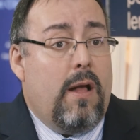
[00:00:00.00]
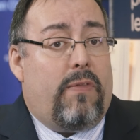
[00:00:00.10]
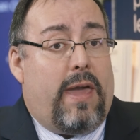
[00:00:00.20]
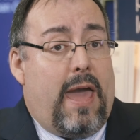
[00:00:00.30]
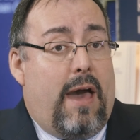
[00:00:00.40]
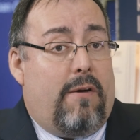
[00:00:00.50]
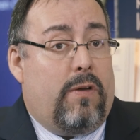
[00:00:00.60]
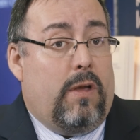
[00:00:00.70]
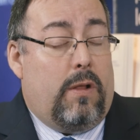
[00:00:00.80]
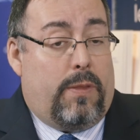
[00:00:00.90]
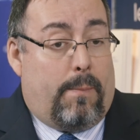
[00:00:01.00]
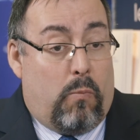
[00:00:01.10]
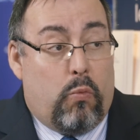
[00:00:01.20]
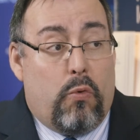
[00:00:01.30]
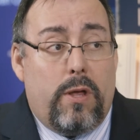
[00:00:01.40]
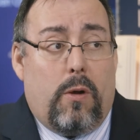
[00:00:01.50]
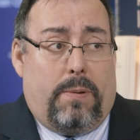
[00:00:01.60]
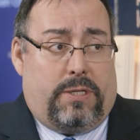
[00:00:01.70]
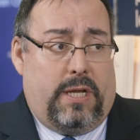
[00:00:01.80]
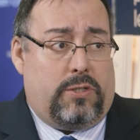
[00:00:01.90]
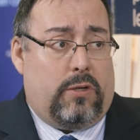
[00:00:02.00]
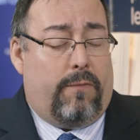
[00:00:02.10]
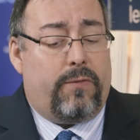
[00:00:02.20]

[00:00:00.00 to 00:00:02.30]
They have the real potential of